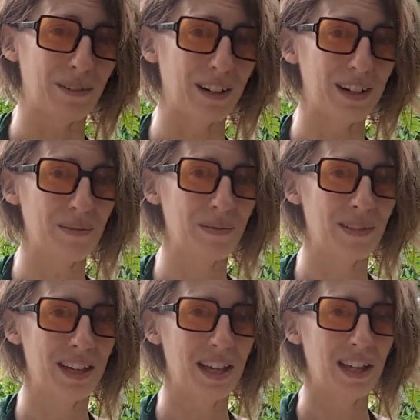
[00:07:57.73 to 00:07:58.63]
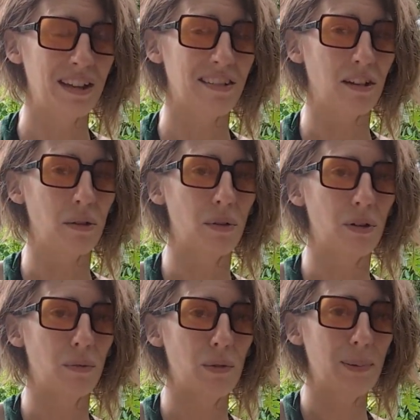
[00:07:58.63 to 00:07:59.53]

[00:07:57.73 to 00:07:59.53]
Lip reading: right? So we